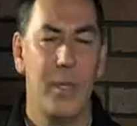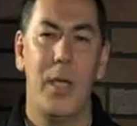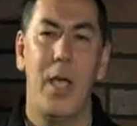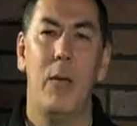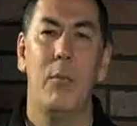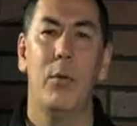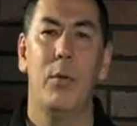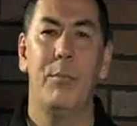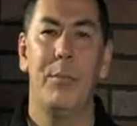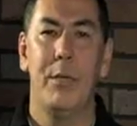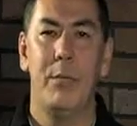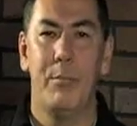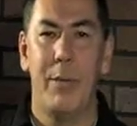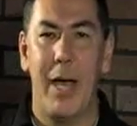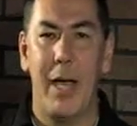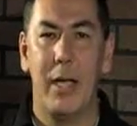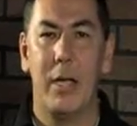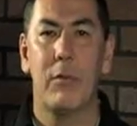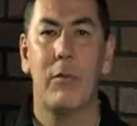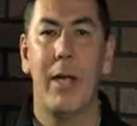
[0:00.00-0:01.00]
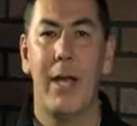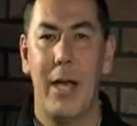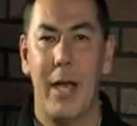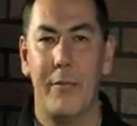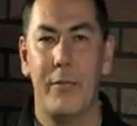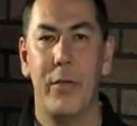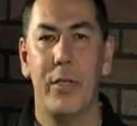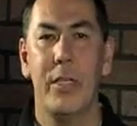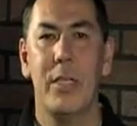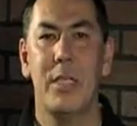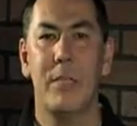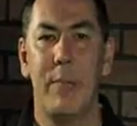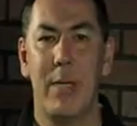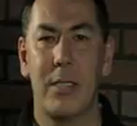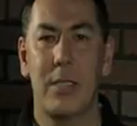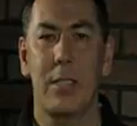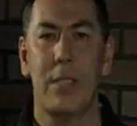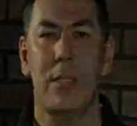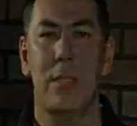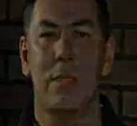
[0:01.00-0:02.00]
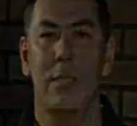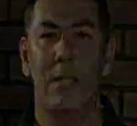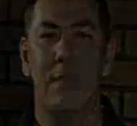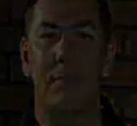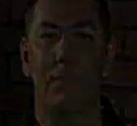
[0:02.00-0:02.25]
And we'll be back right after these messages.